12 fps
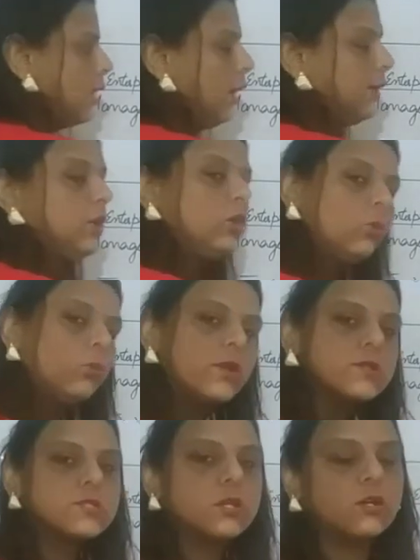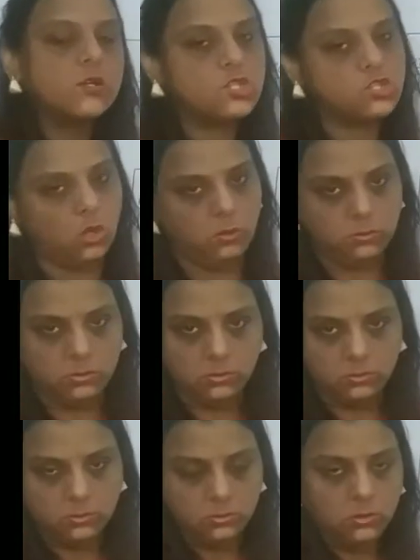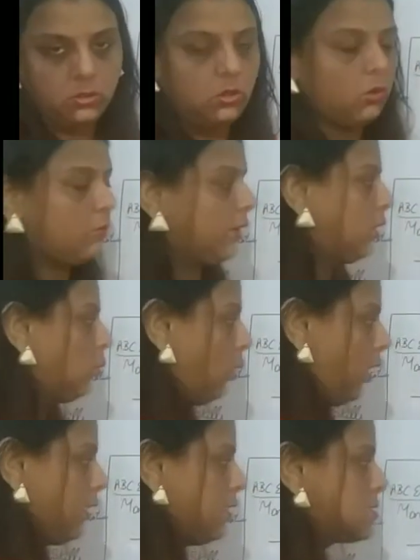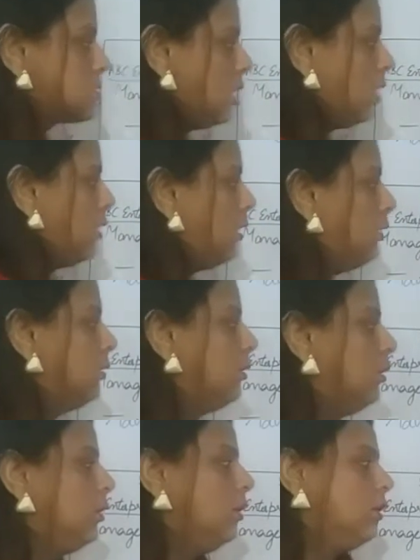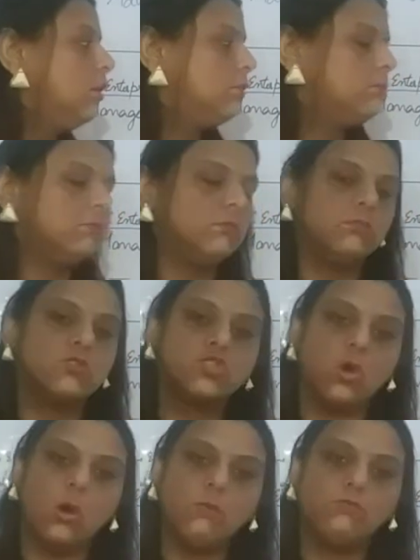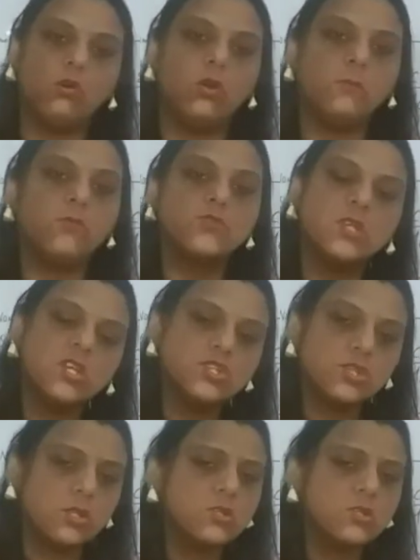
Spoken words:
a tourist job or requires a job for musician.